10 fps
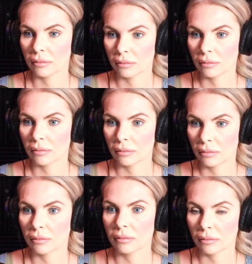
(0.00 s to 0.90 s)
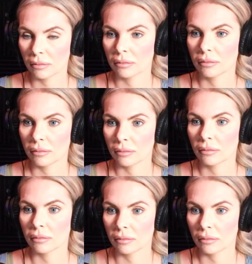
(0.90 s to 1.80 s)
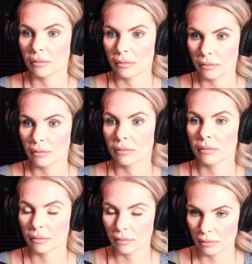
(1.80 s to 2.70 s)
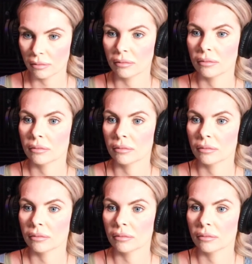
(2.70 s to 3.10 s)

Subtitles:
The person shown says nothing.